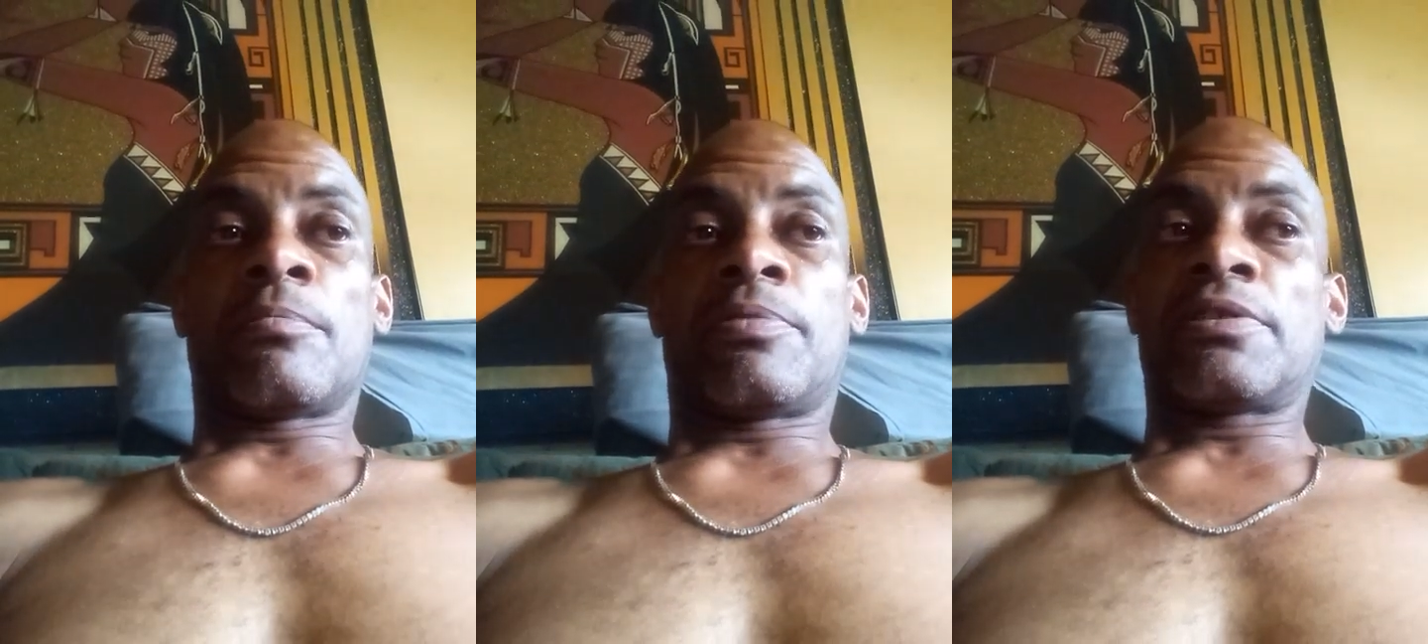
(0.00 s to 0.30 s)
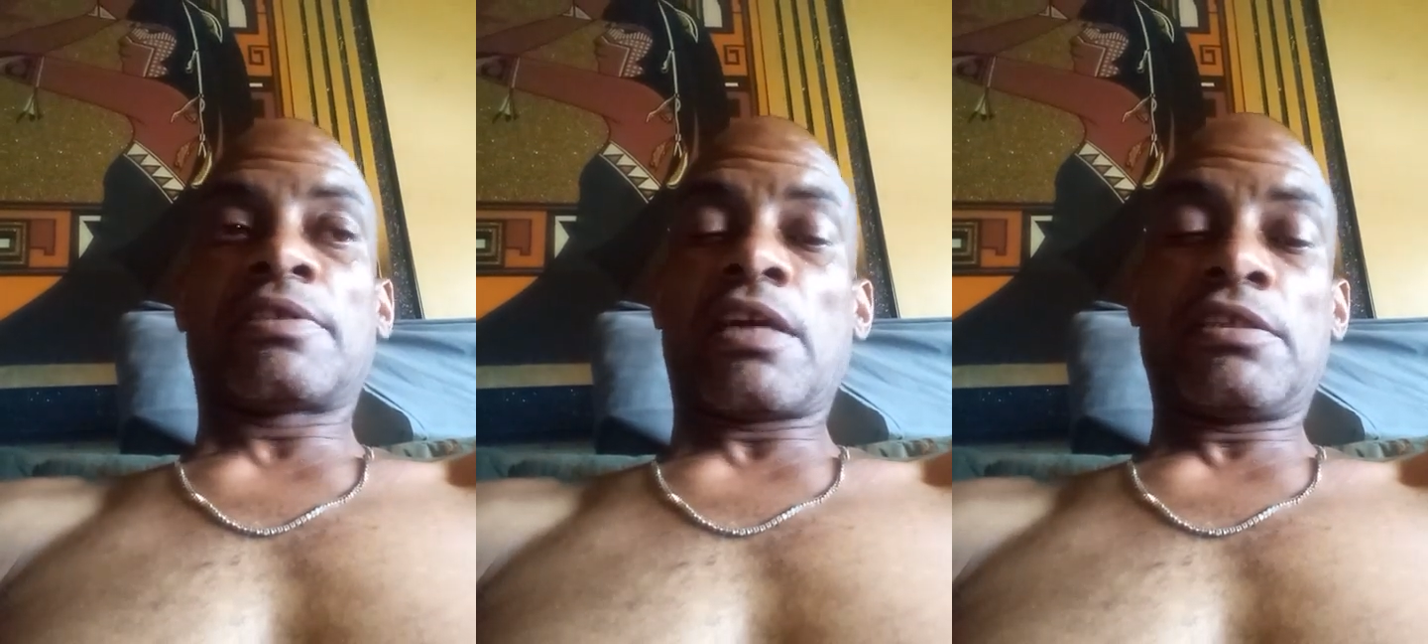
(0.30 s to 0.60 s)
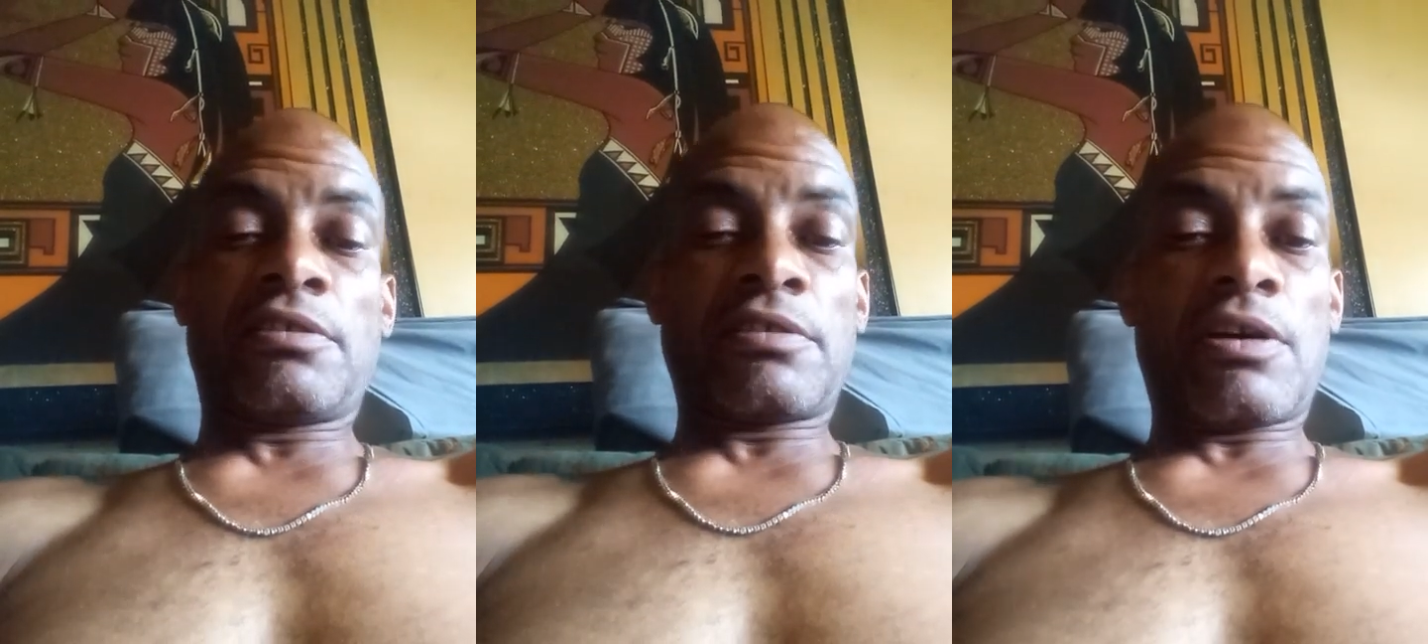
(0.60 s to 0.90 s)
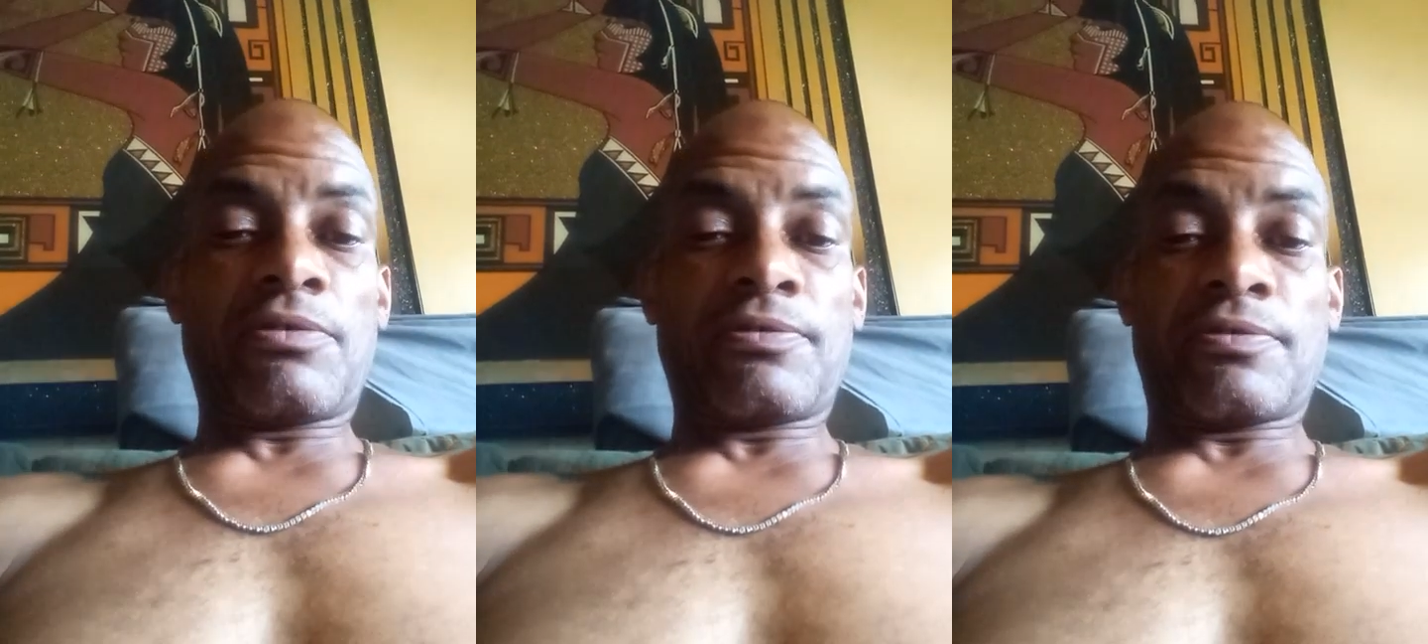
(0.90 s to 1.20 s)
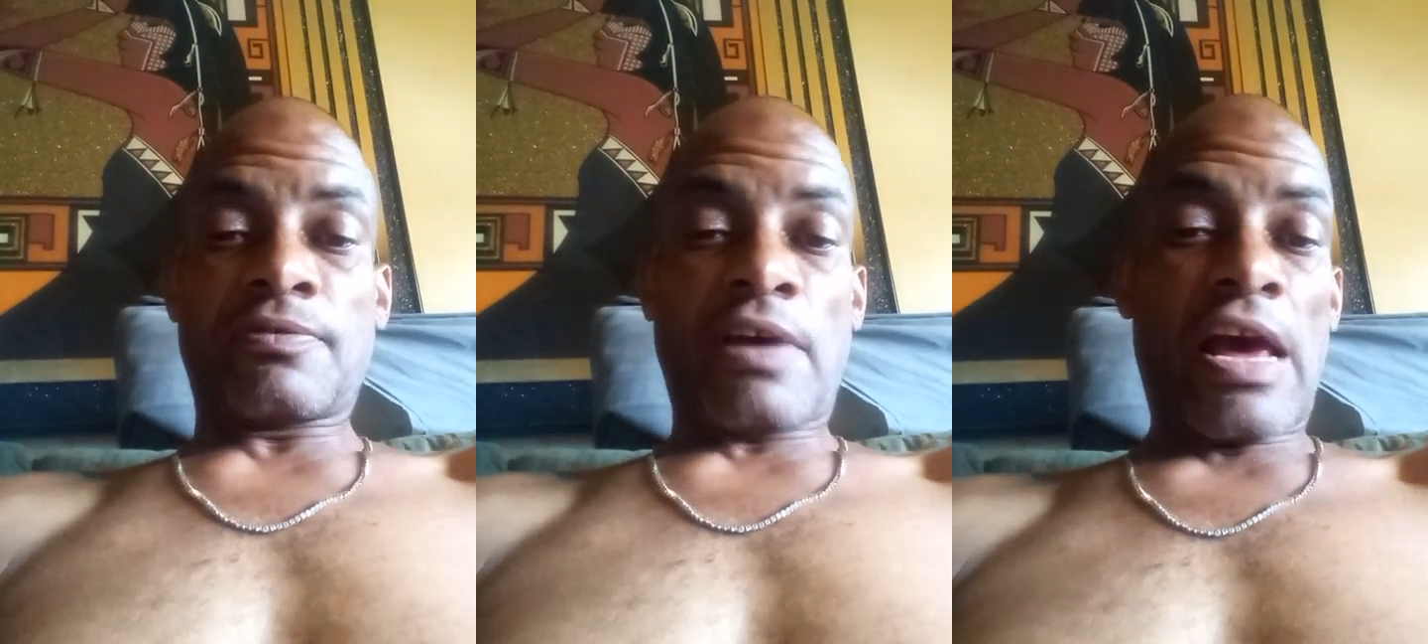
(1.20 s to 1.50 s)
Present itself,
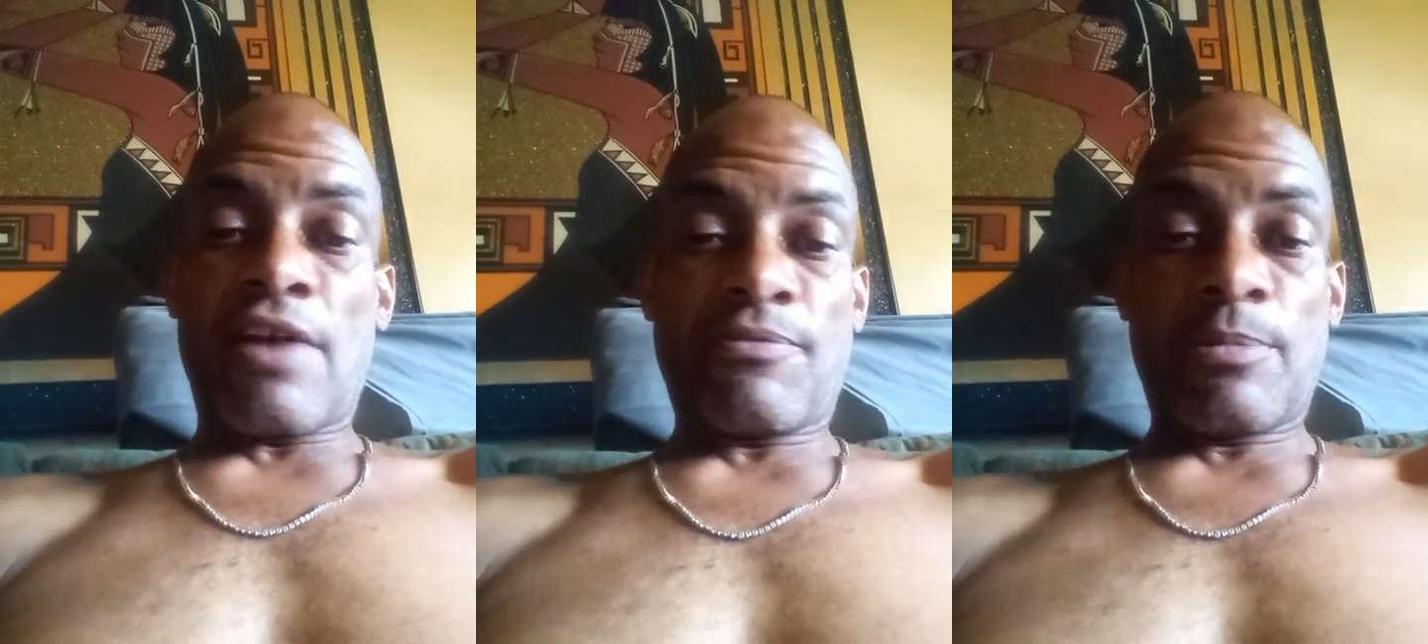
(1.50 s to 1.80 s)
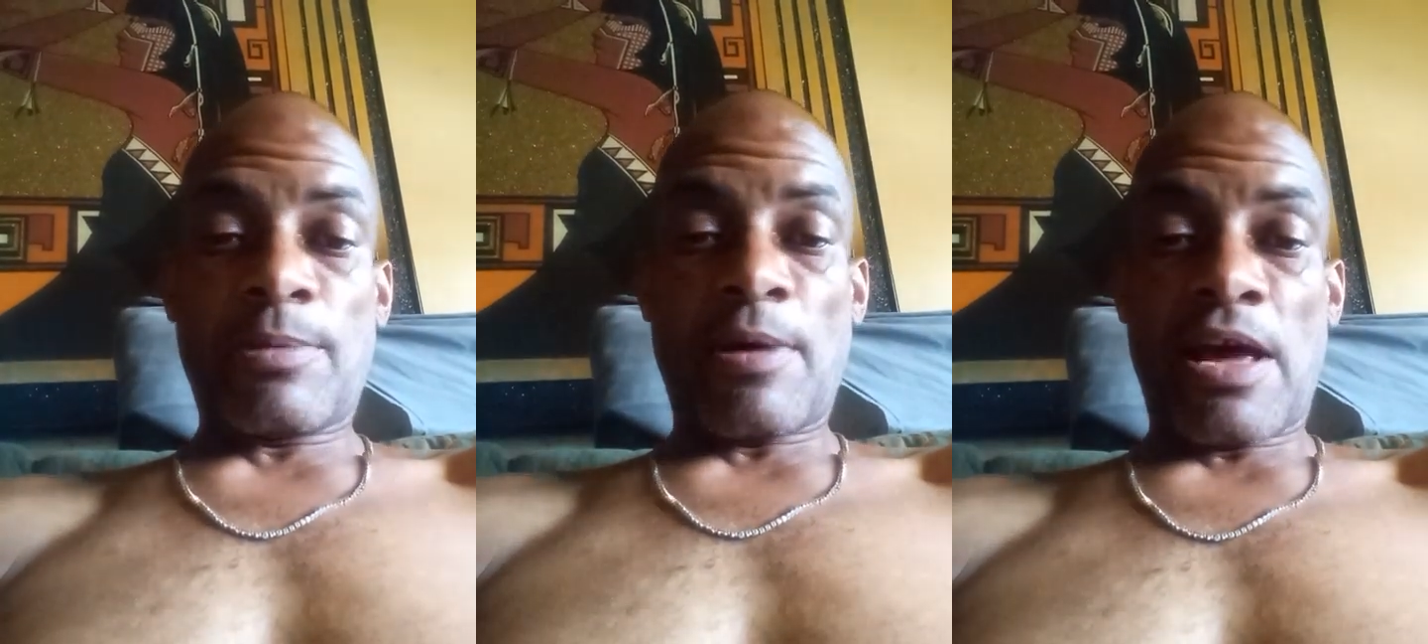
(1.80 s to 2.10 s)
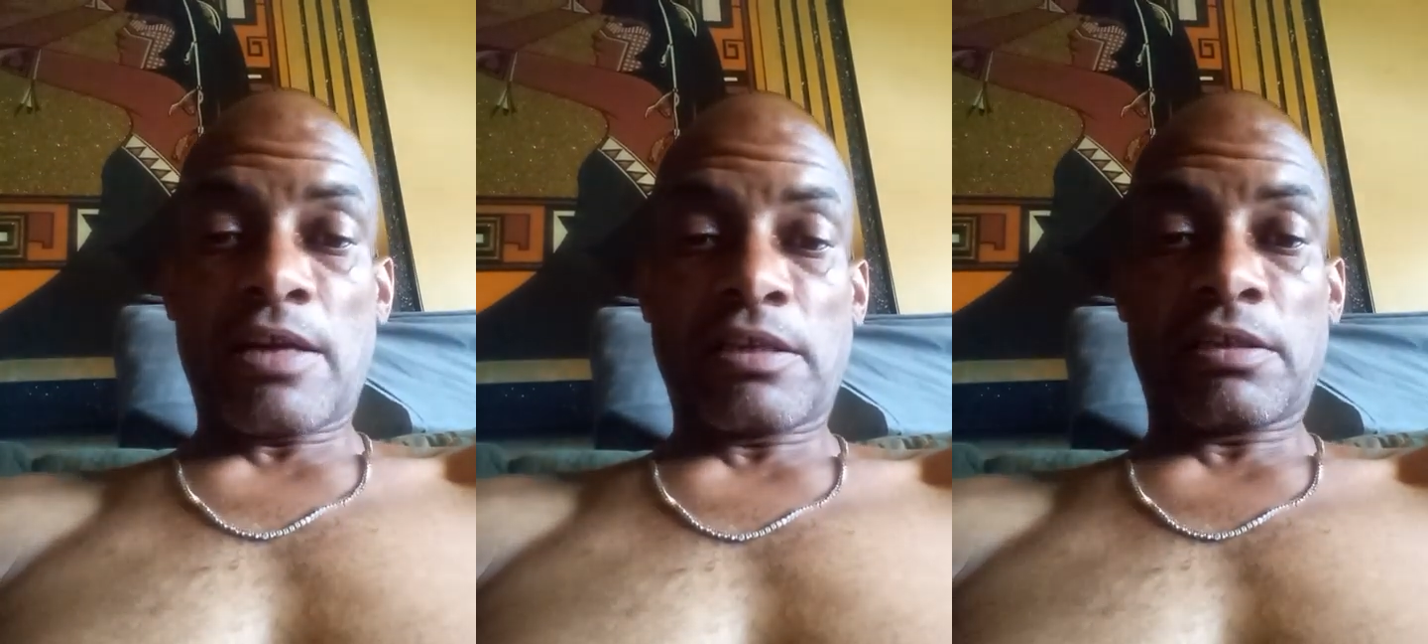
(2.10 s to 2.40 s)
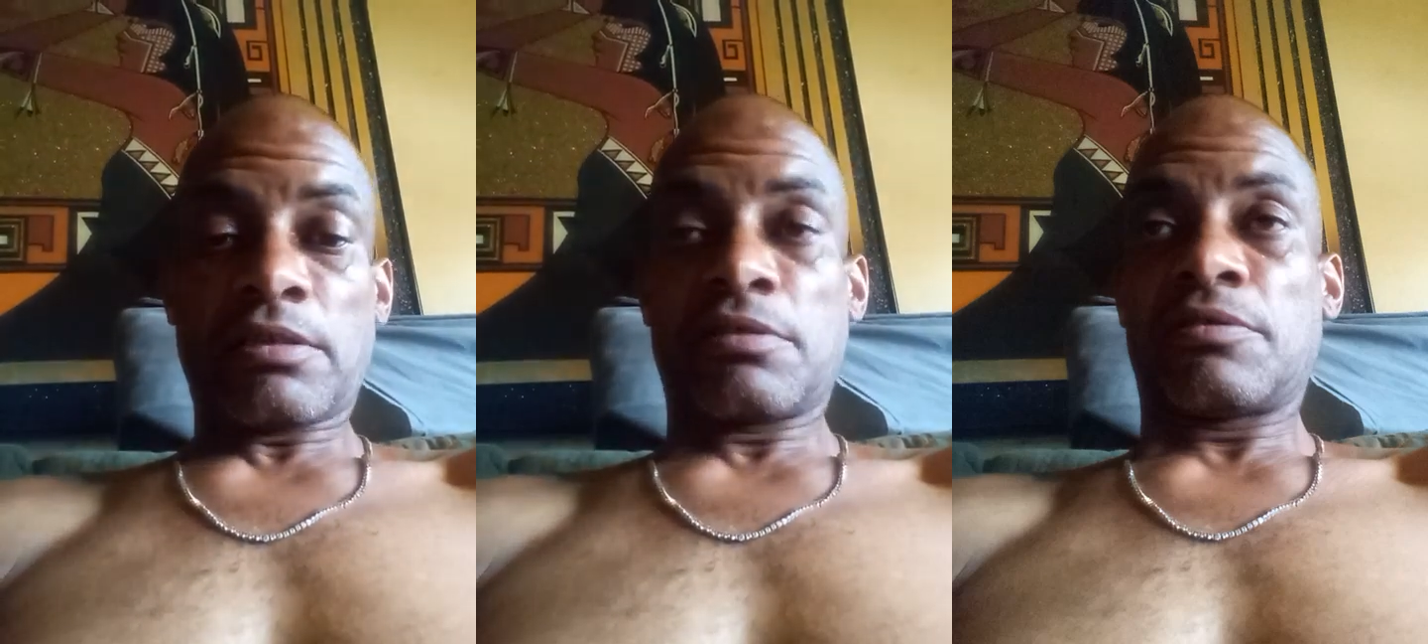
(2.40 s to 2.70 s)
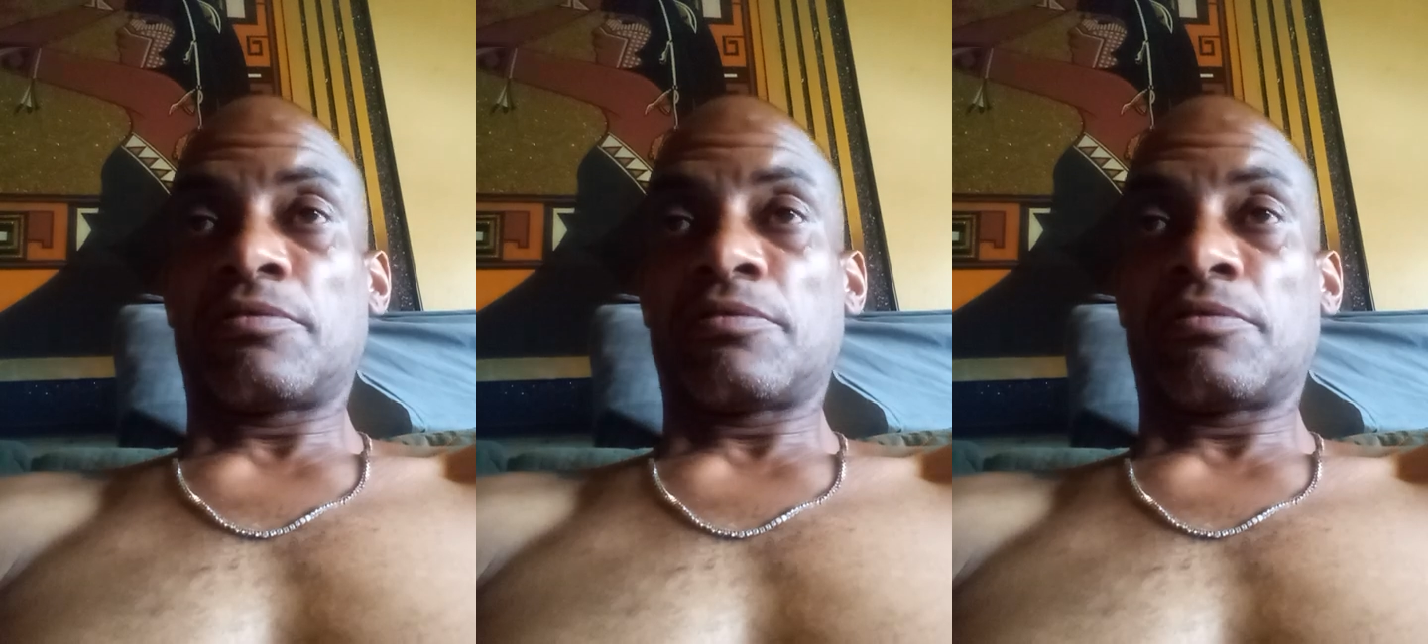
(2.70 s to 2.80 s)
have me panicking.